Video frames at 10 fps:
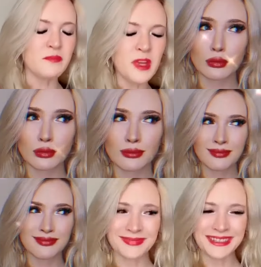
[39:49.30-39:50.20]
Brianna.
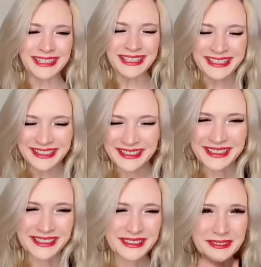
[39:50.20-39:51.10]
No!
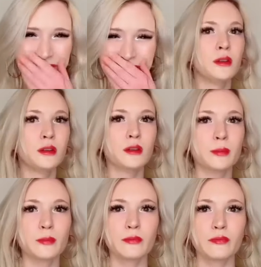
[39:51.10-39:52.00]

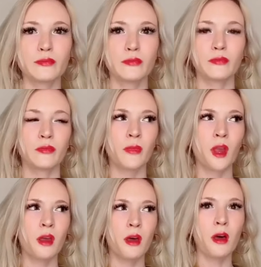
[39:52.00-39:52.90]
Dude,
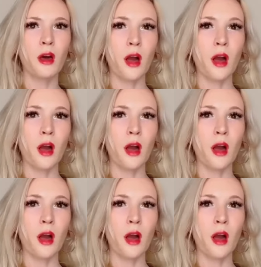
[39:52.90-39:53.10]
man.